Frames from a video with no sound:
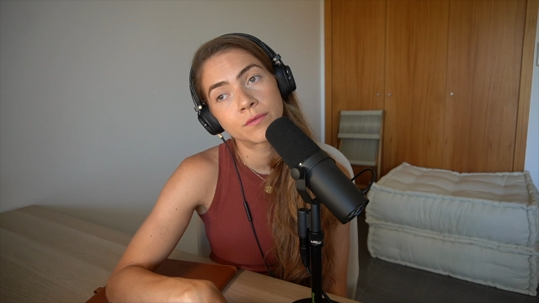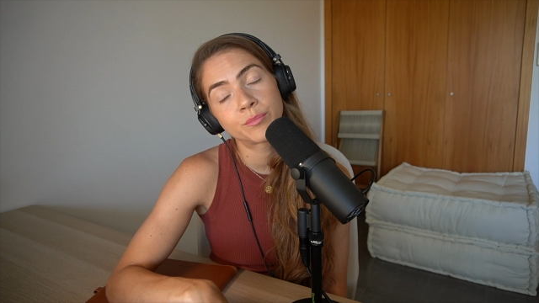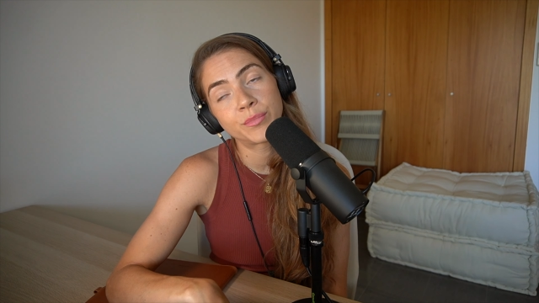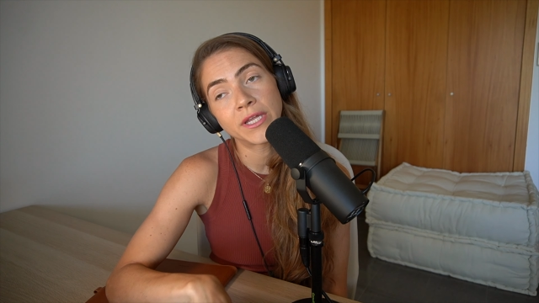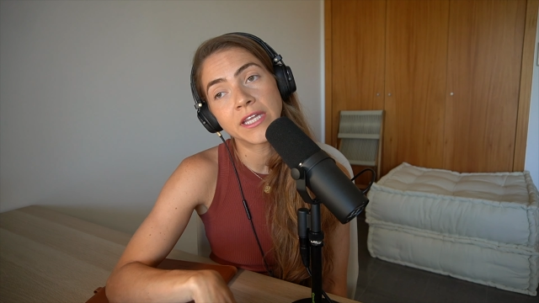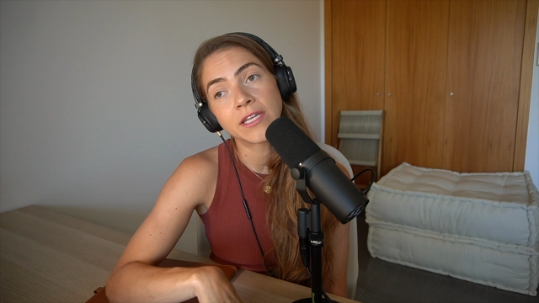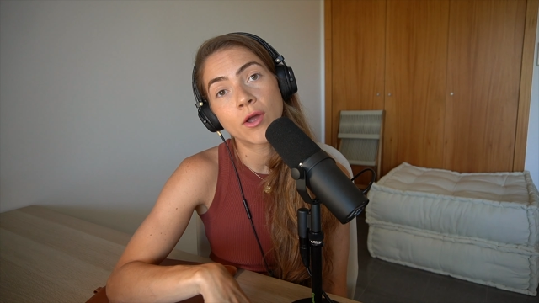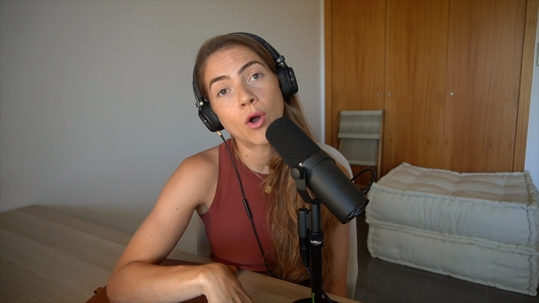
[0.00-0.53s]

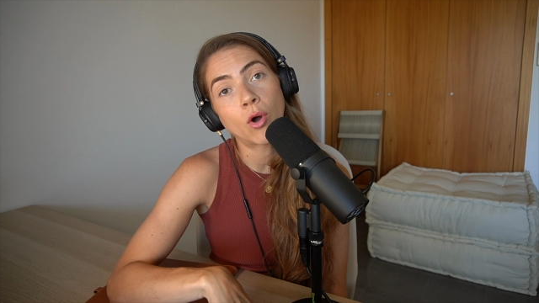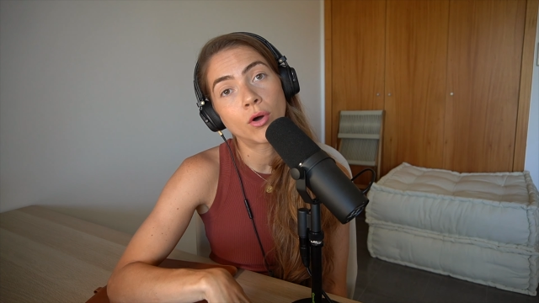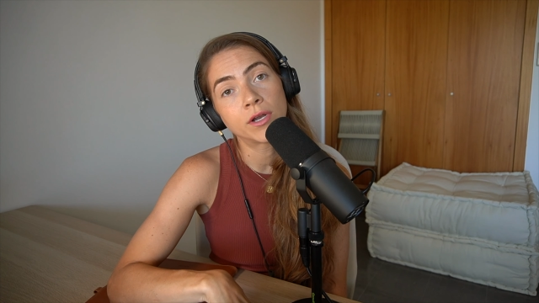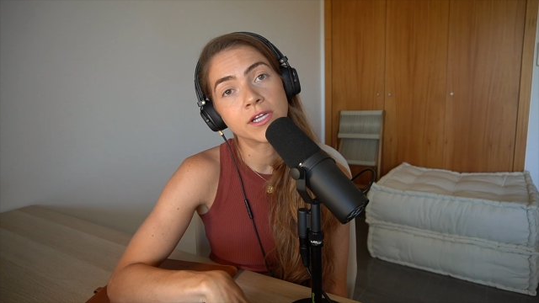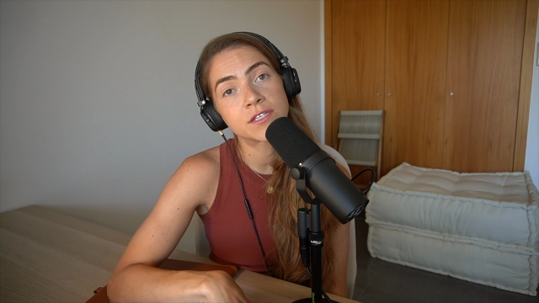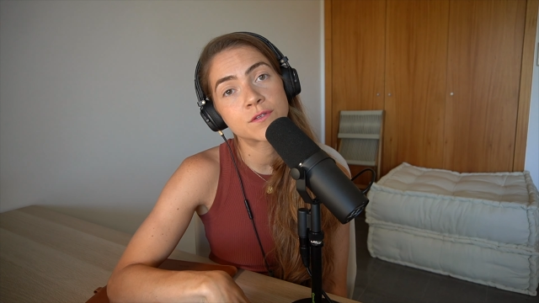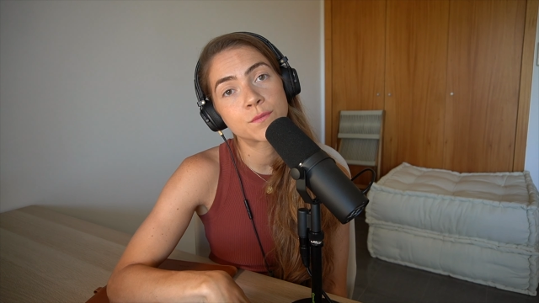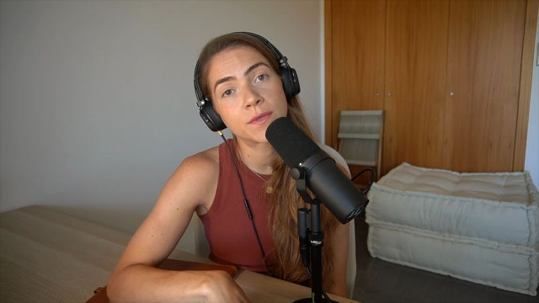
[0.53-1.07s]
Being
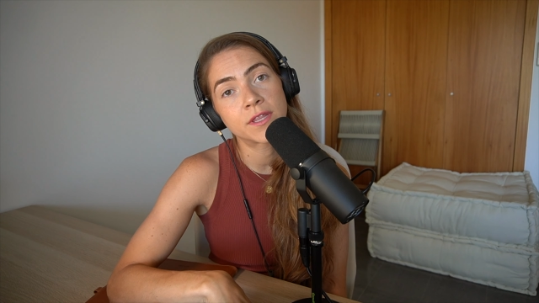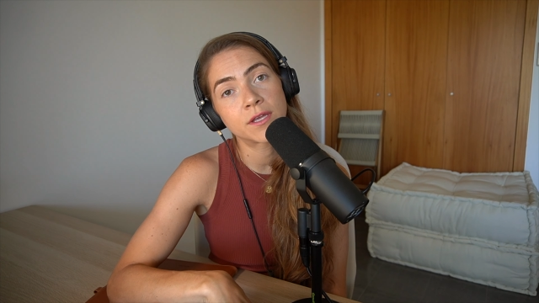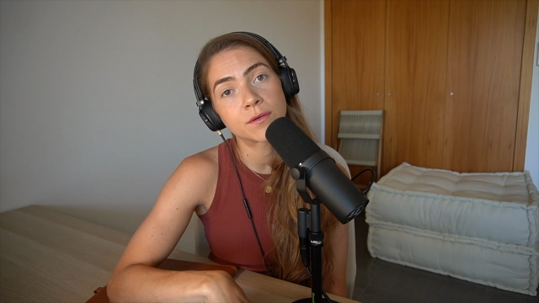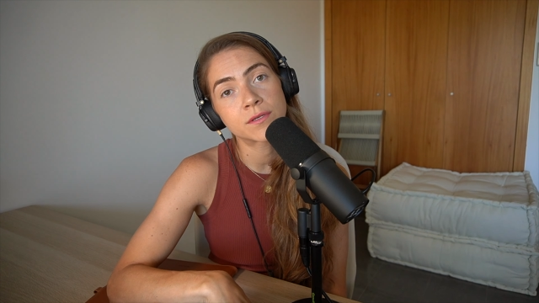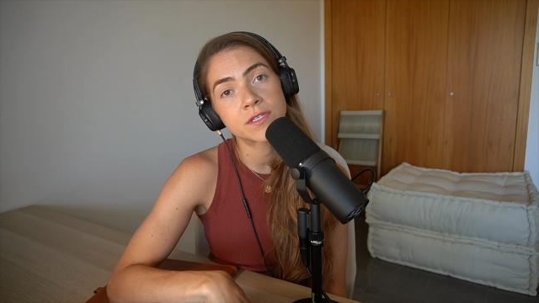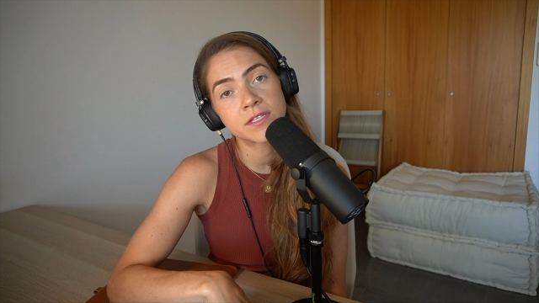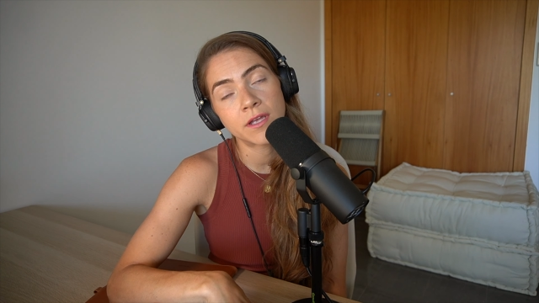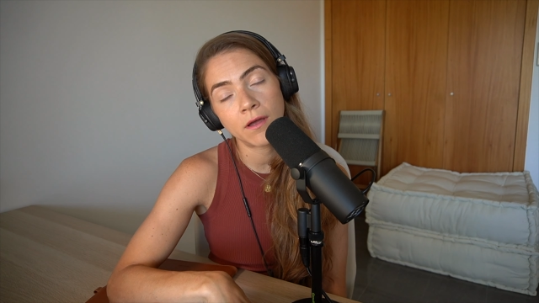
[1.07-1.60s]
honest with
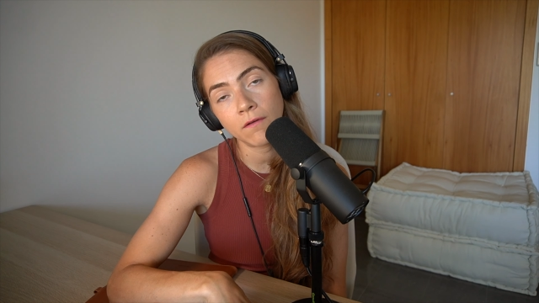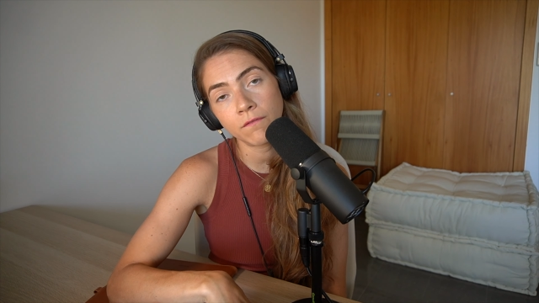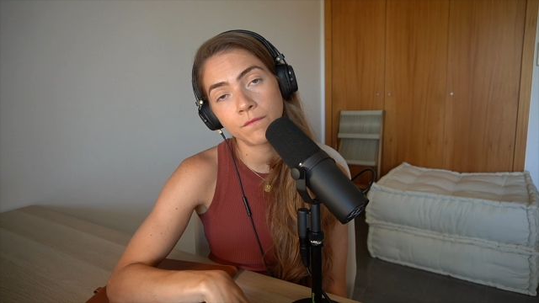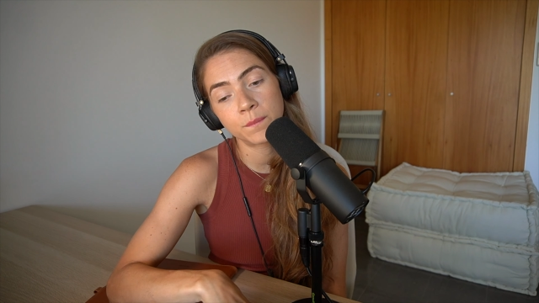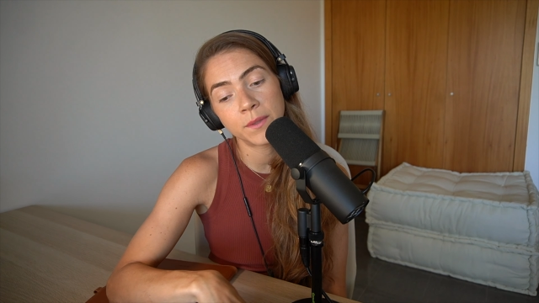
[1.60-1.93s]
yourself,